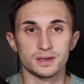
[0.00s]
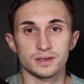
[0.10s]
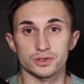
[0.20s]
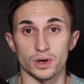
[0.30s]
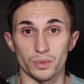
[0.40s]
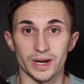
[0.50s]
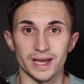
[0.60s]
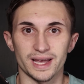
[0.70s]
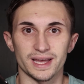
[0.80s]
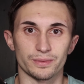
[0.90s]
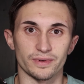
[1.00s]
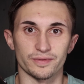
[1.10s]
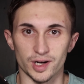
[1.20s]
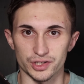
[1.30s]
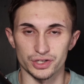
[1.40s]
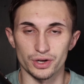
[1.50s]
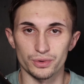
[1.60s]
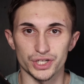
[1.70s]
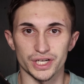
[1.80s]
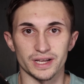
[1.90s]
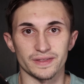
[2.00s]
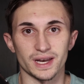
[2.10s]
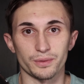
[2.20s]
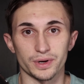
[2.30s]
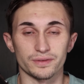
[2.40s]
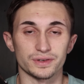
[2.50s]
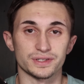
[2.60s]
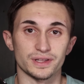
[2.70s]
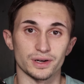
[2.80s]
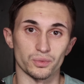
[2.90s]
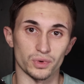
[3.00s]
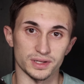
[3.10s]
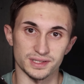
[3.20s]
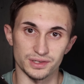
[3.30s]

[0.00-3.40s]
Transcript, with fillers: So I went ahead, refreshed Notion, and then I went over to their What's New